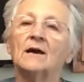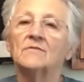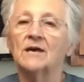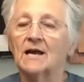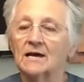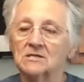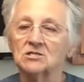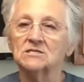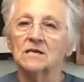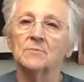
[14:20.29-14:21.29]
that I can
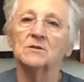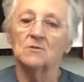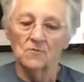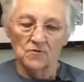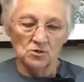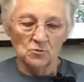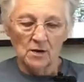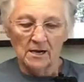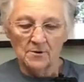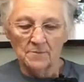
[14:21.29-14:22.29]
just keep it in the
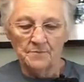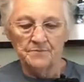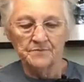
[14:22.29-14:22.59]
refrigerator.